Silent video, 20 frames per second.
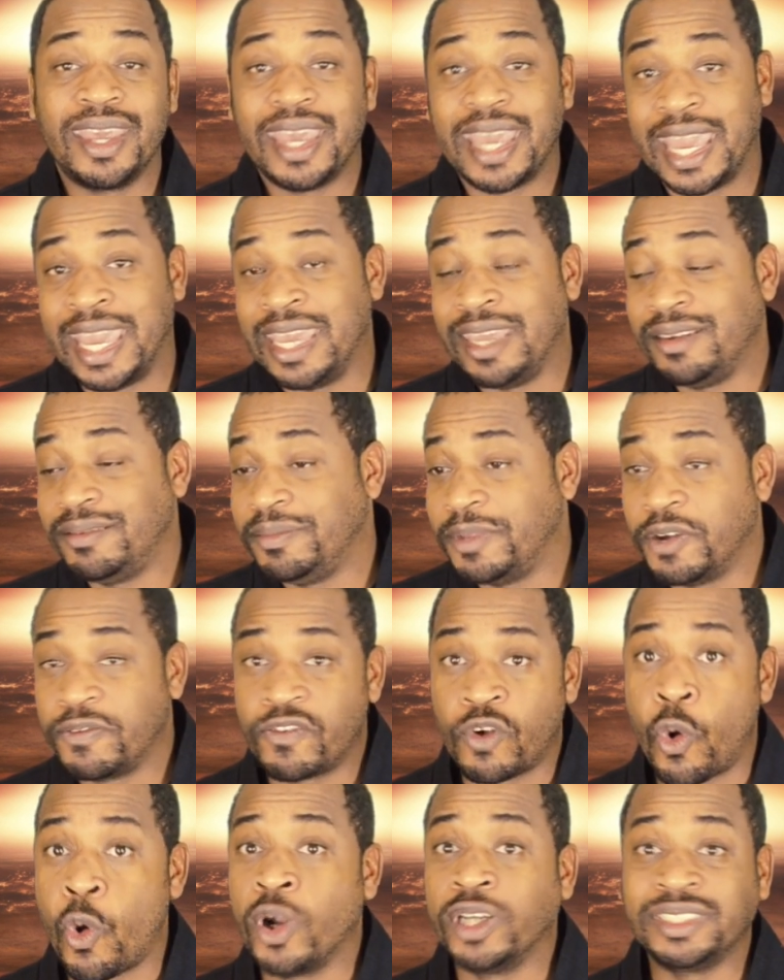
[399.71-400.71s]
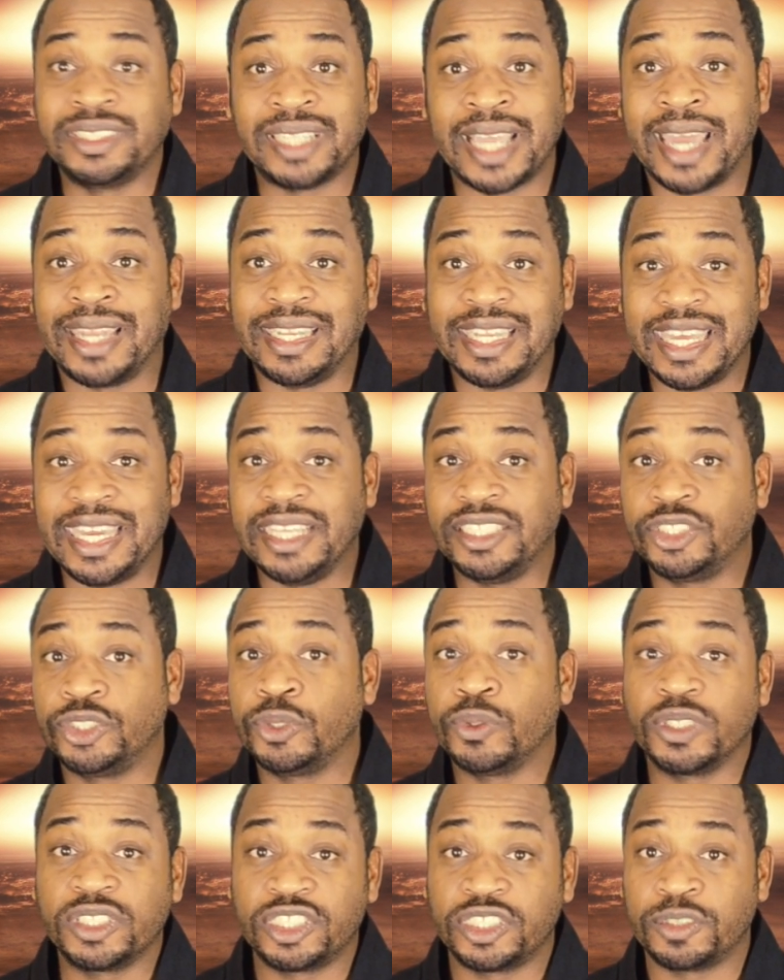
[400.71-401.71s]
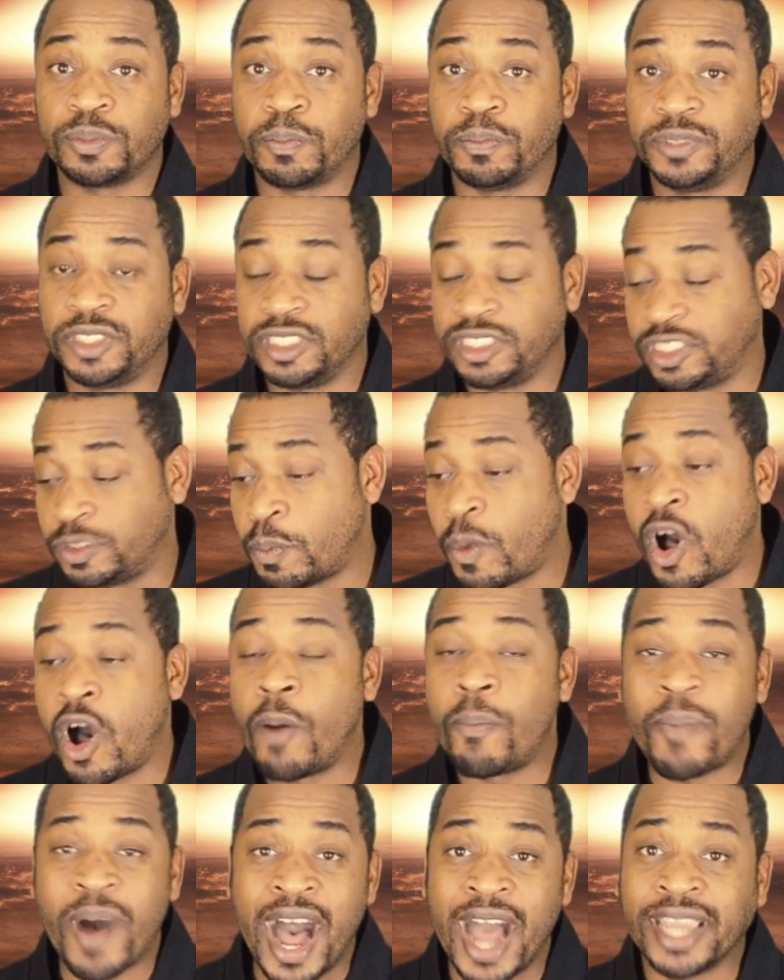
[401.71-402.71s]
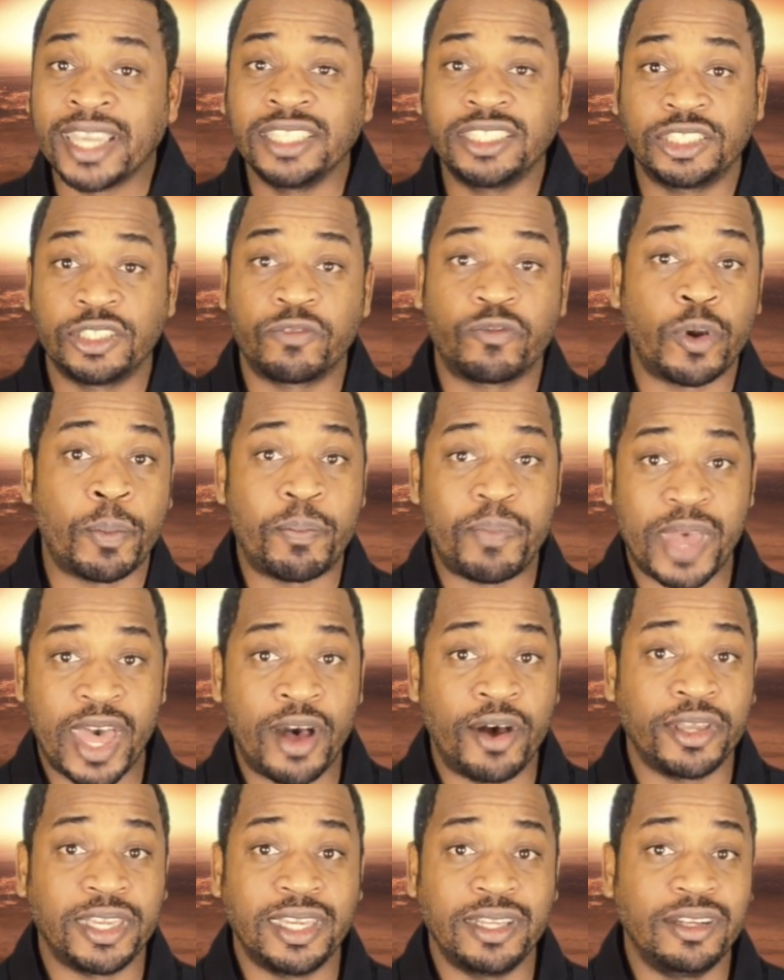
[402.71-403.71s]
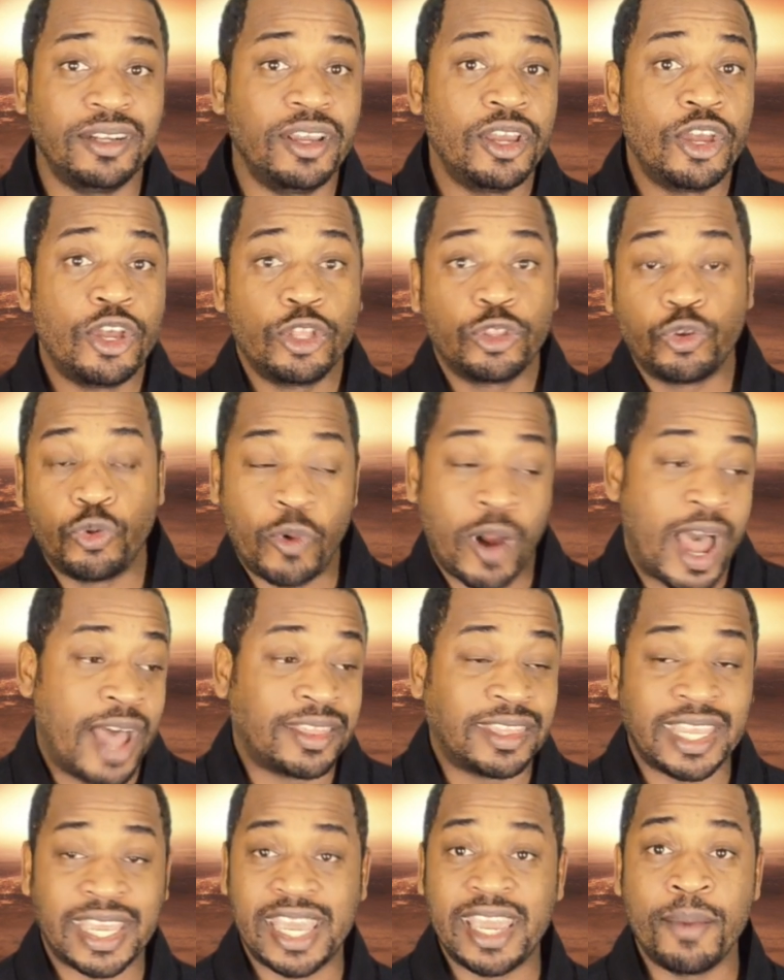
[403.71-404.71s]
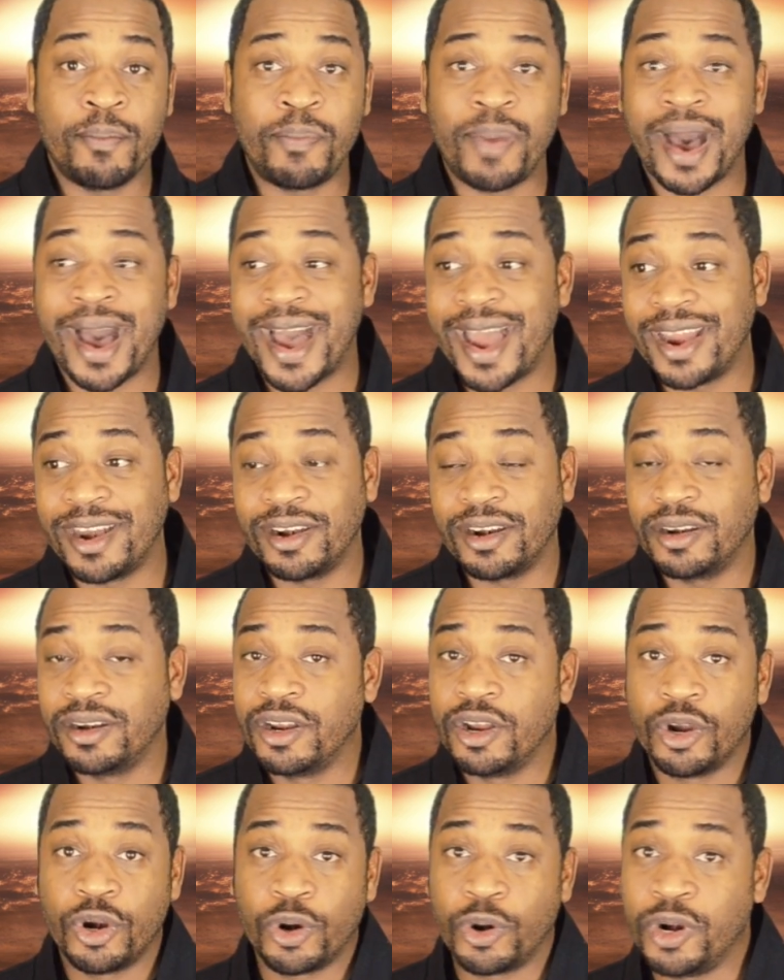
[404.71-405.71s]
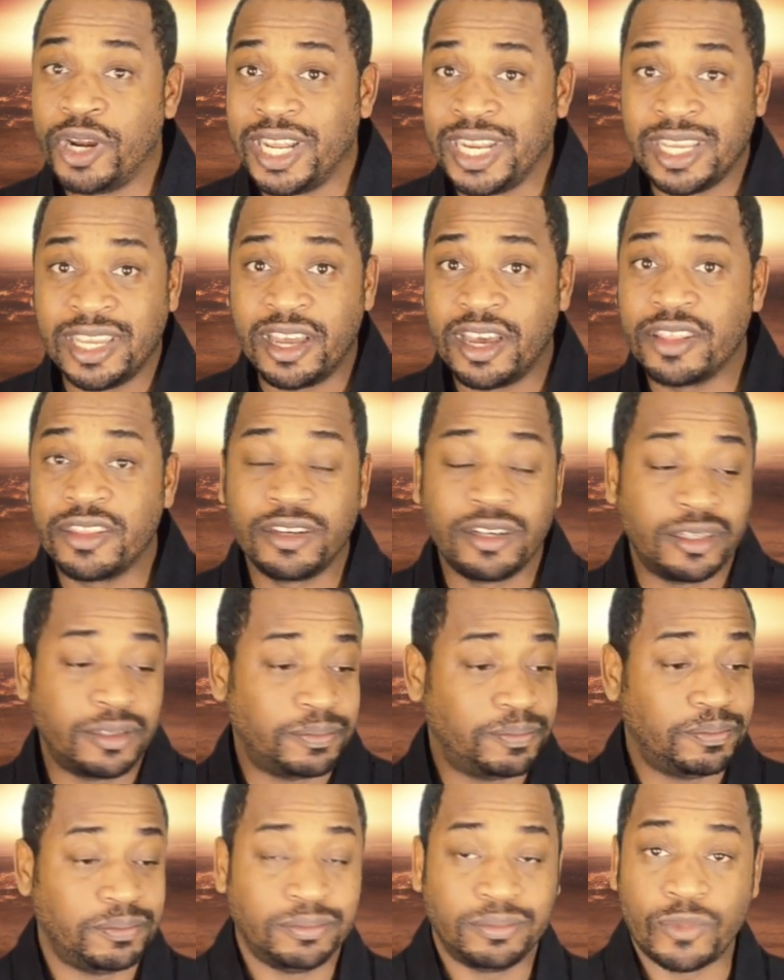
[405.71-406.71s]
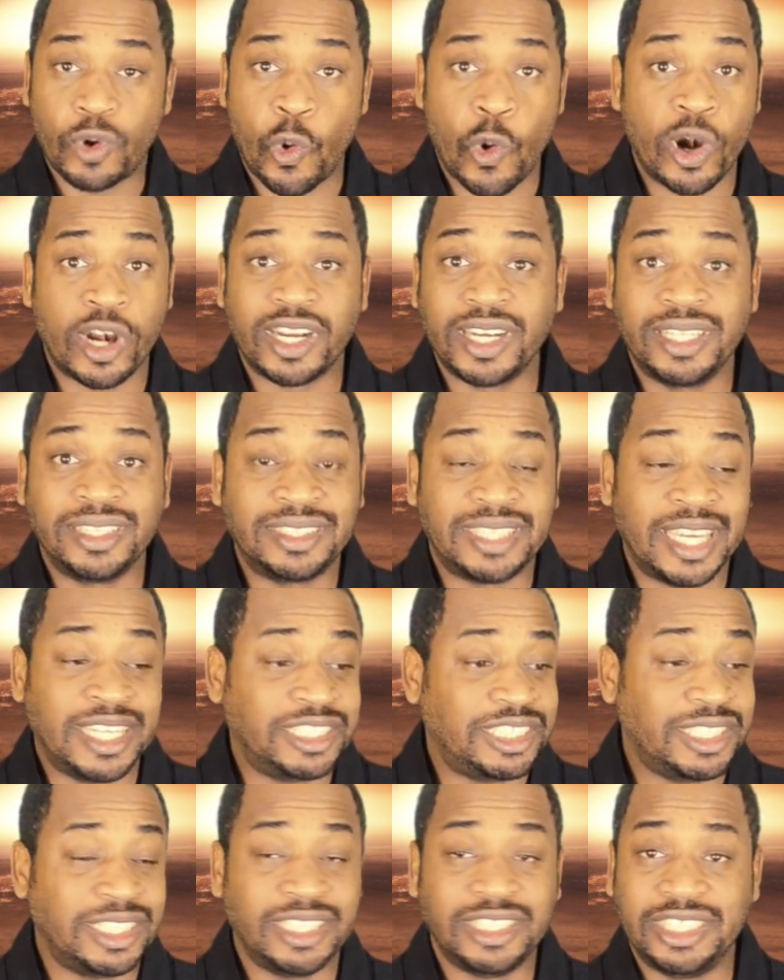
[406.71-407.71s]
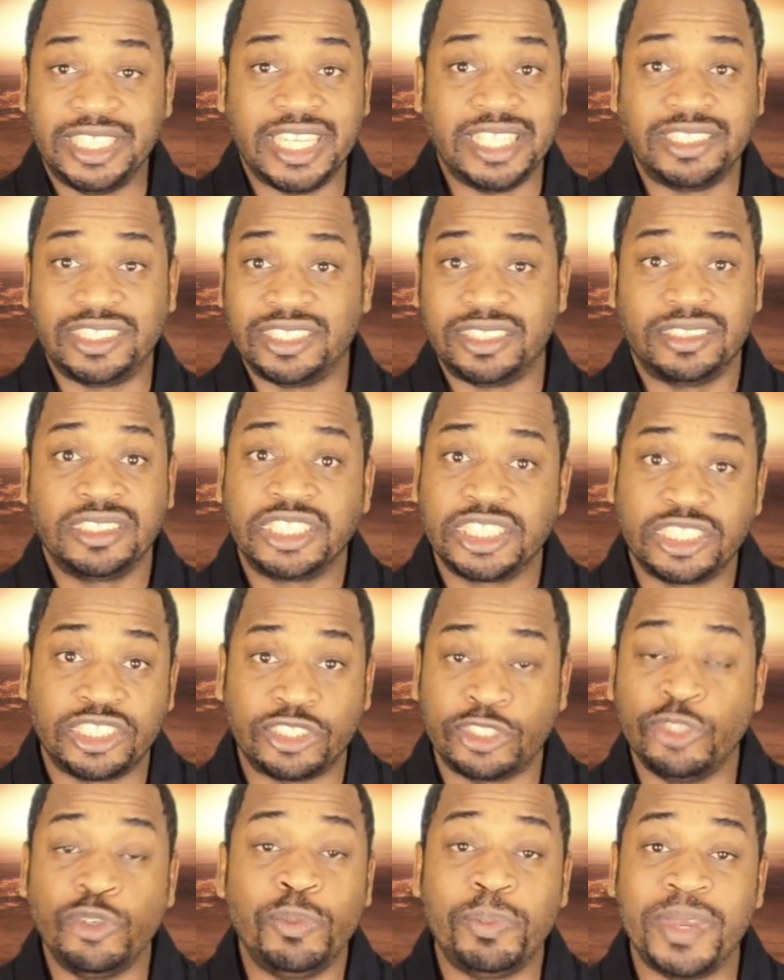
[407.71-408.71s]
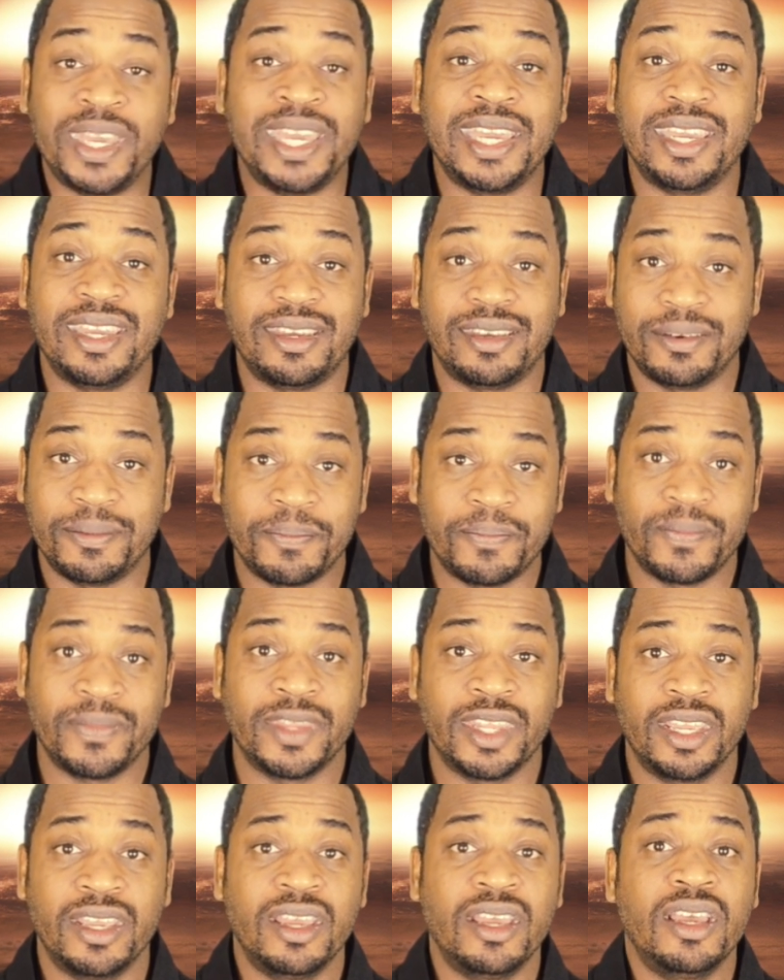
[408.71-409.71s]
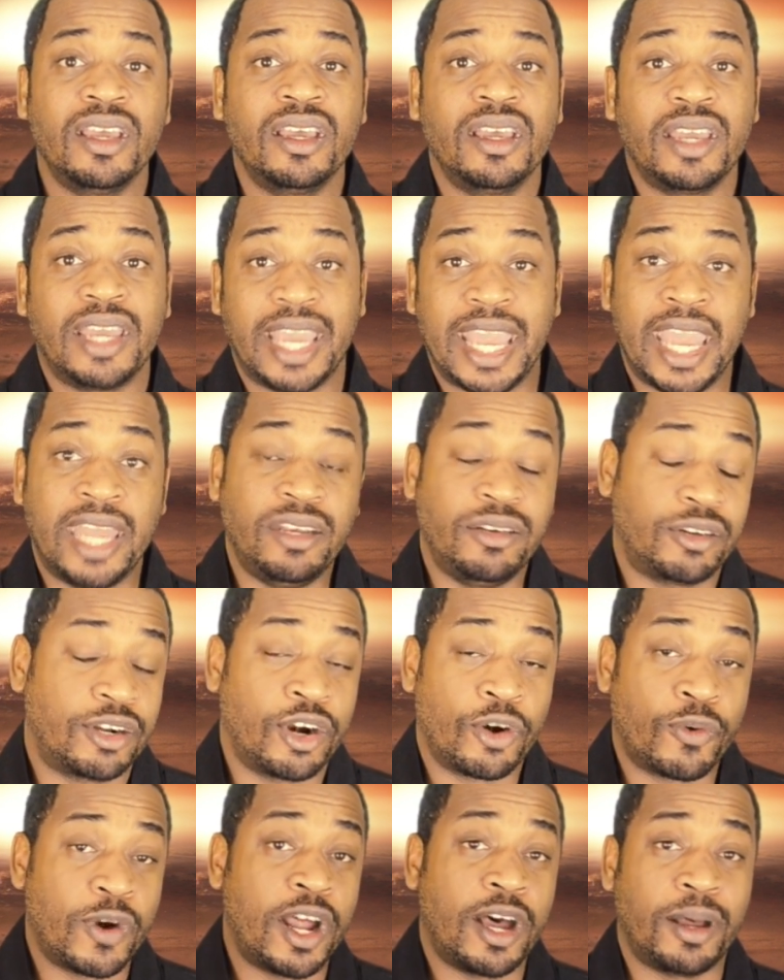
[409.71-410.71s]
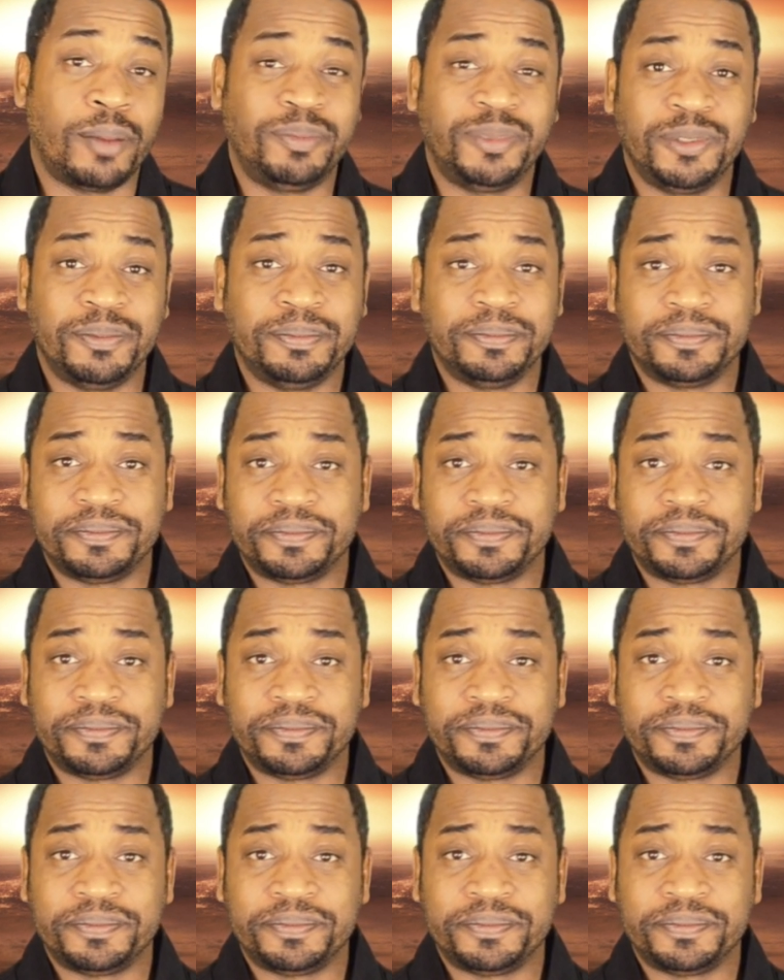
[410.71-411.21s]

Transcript: And of course, that leads to a, to small pockets of rebellion throughout the Empire or any other organization that gets just too big and corrupt.